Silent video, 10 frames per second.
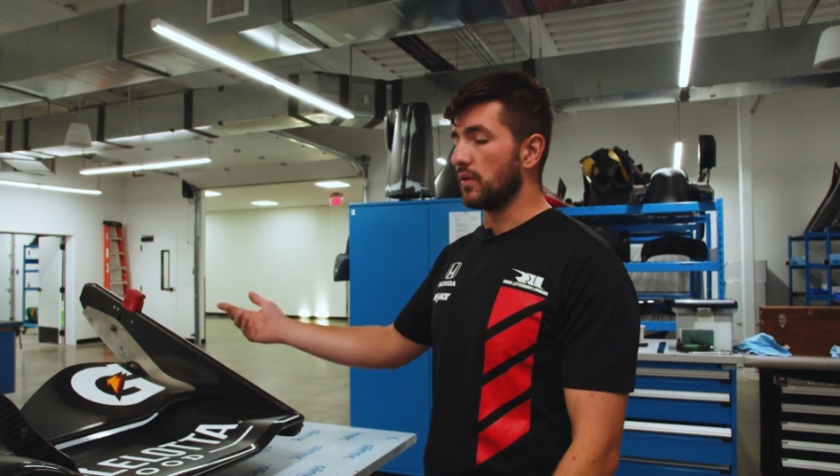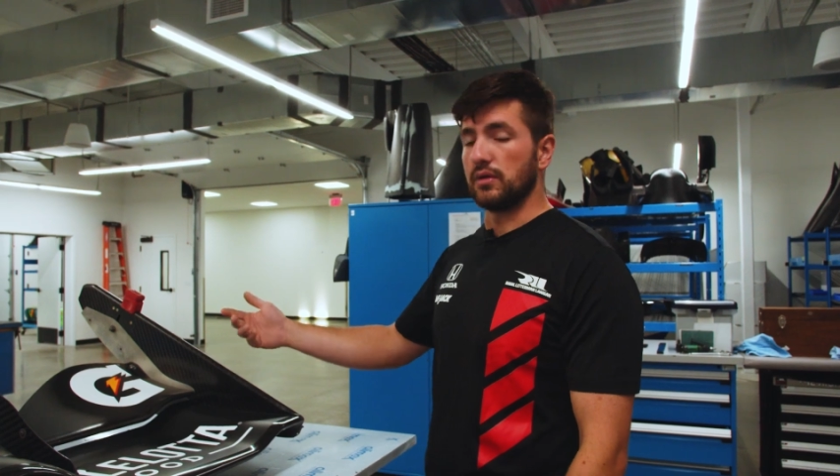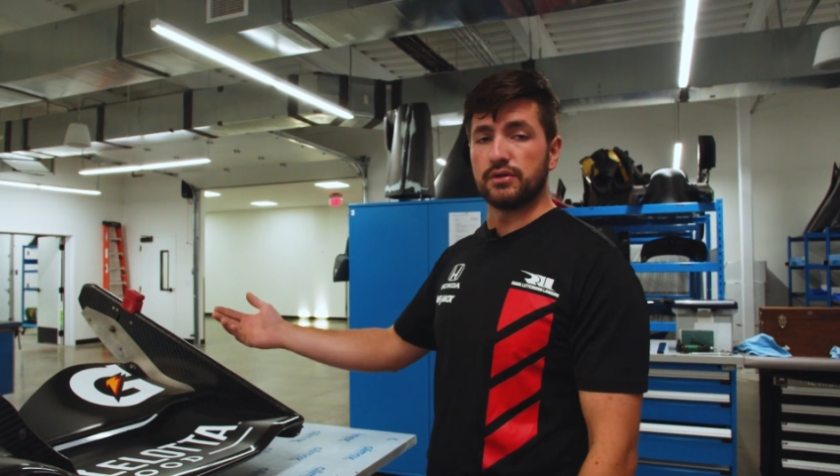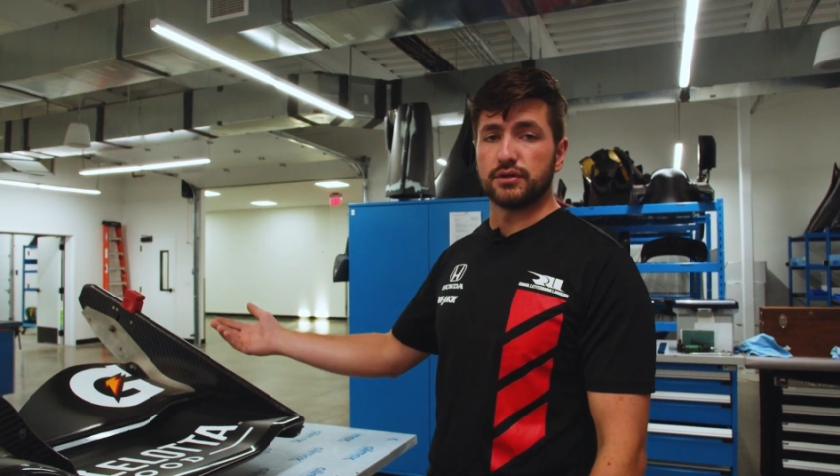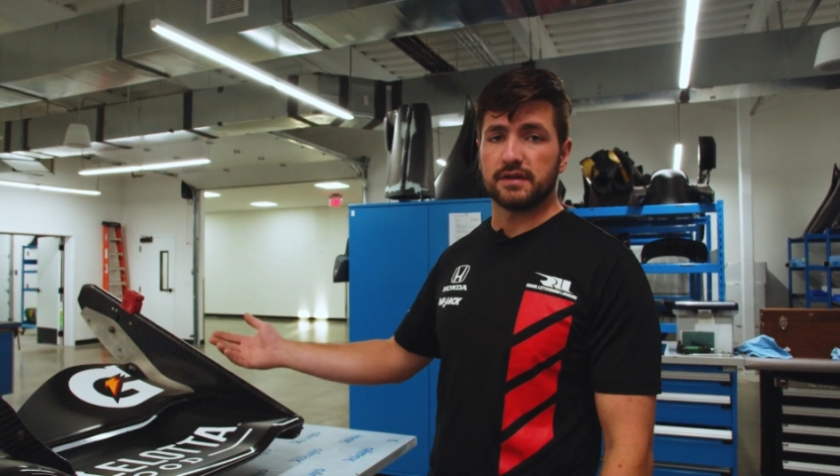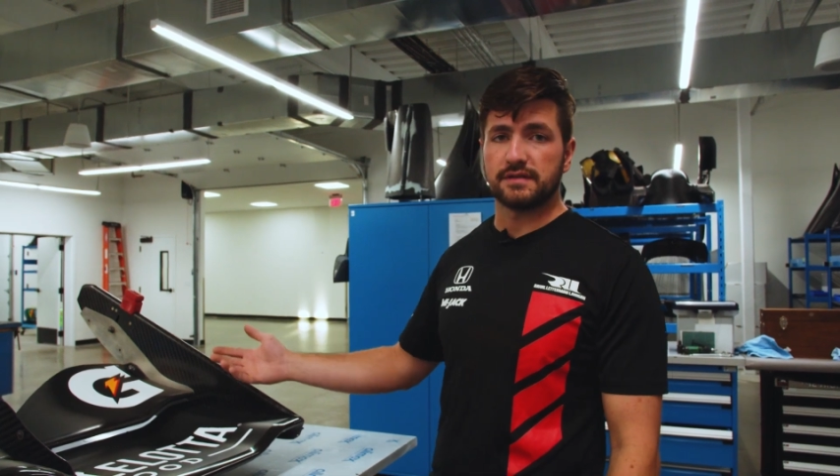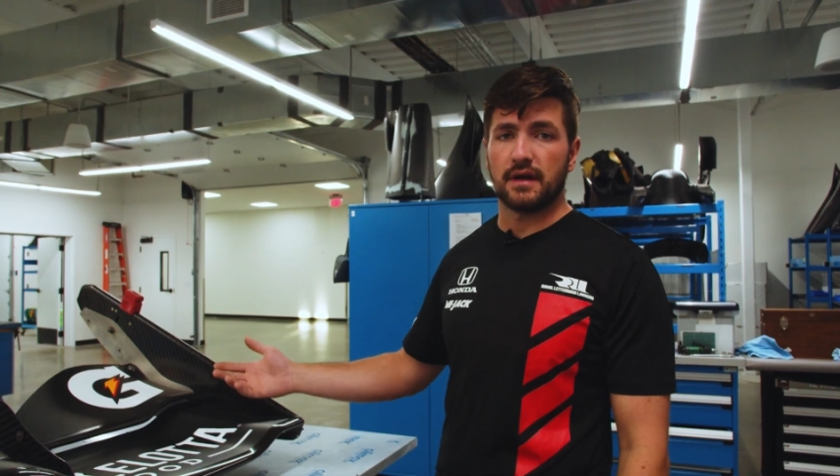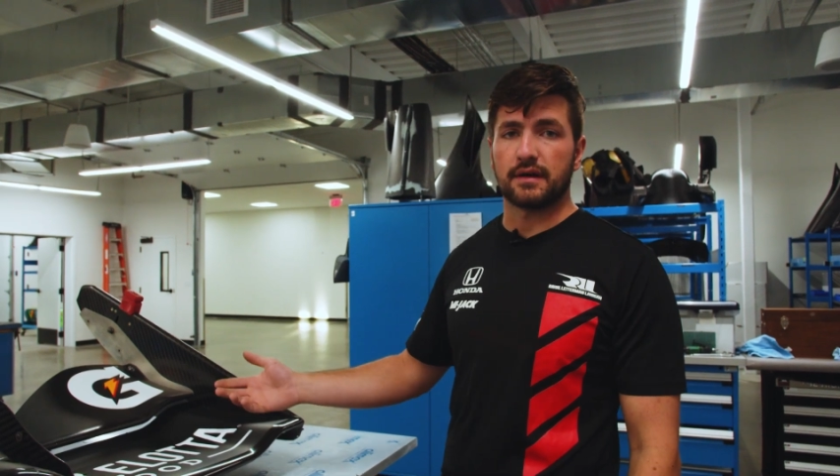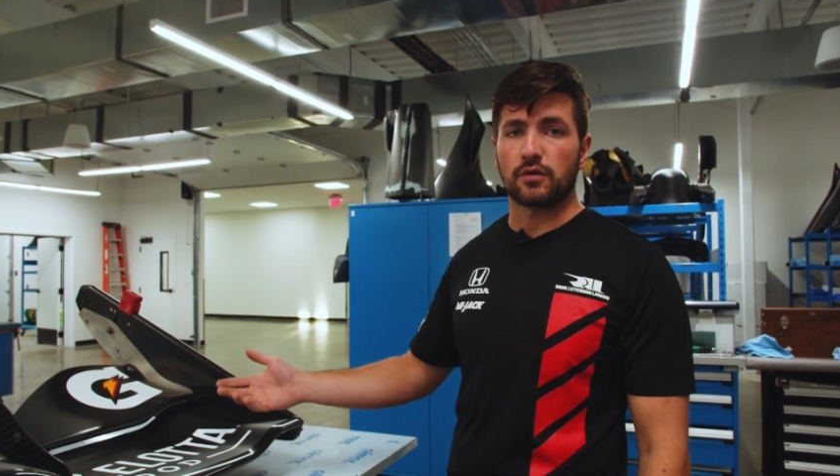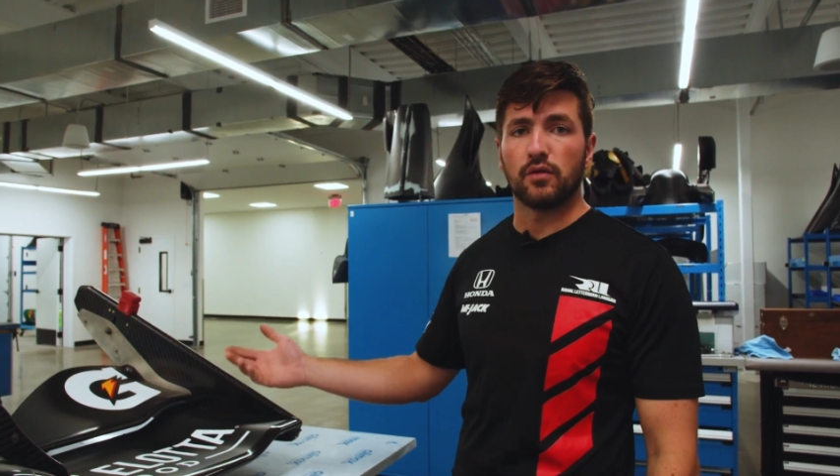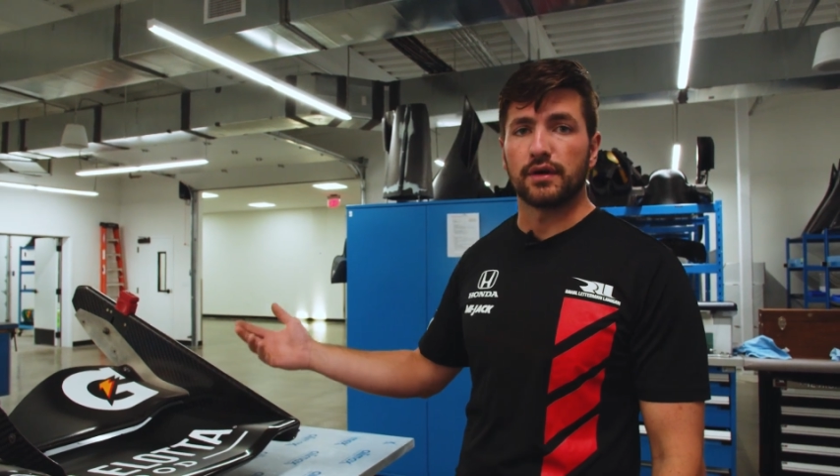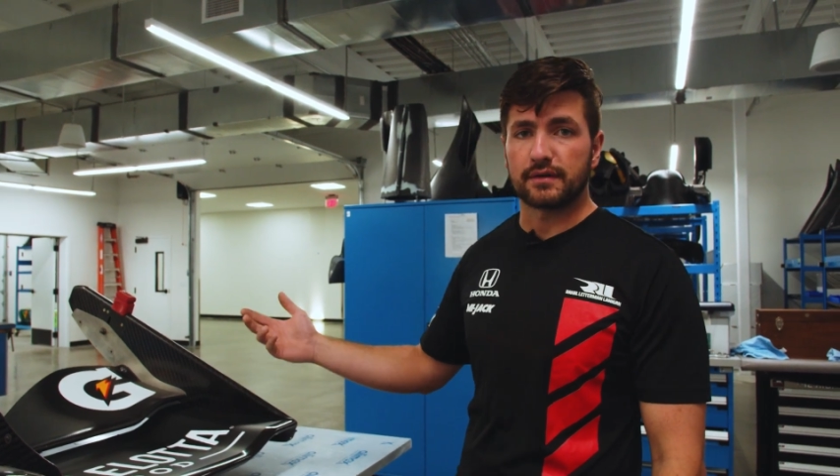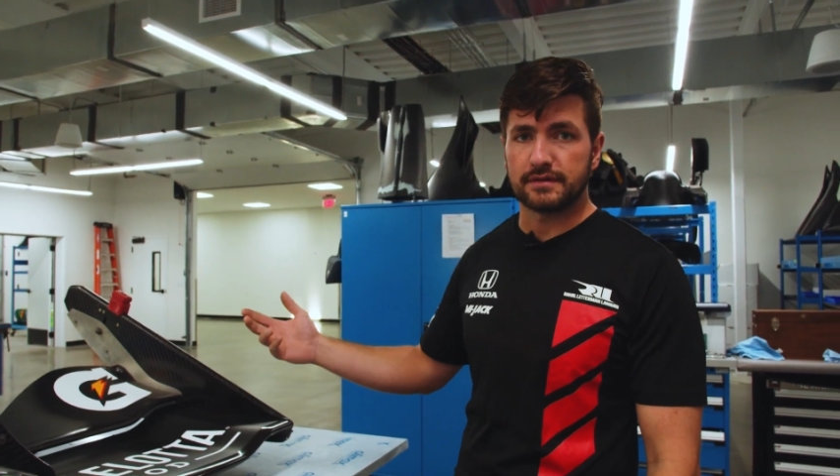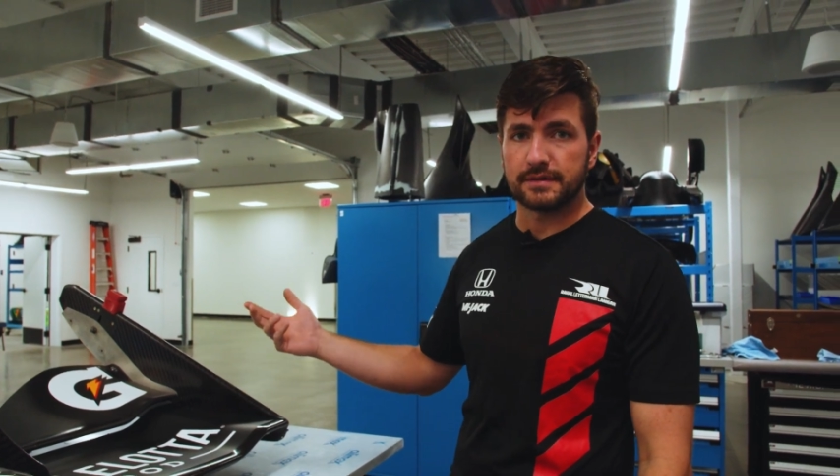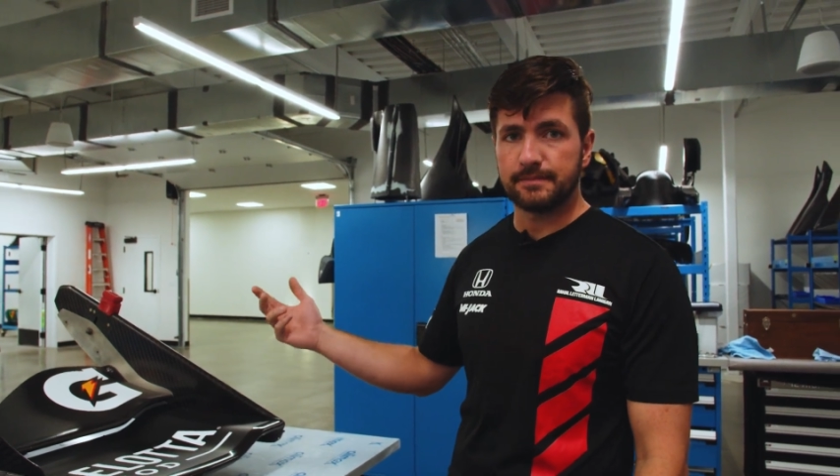we'll adjust that
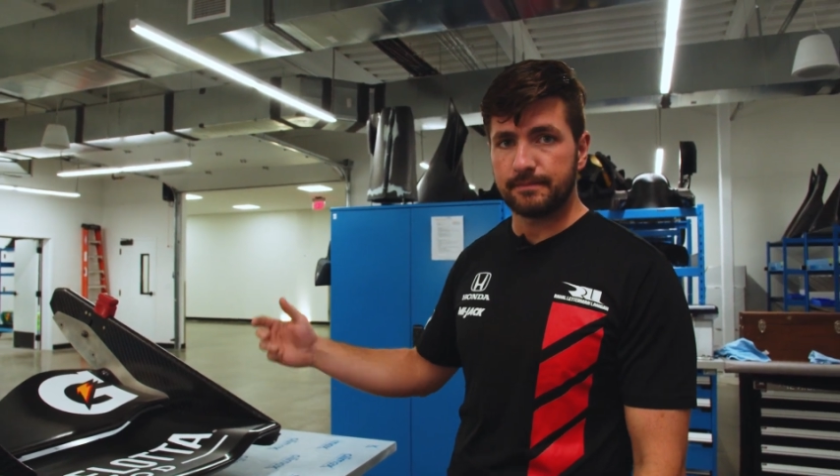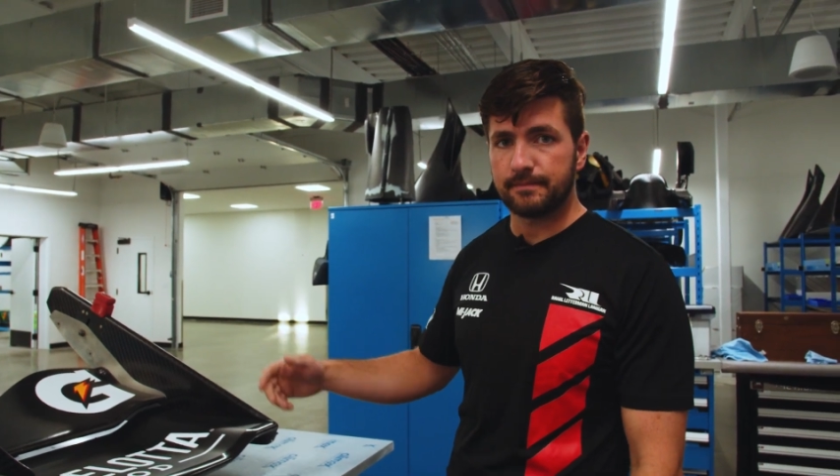accordingly.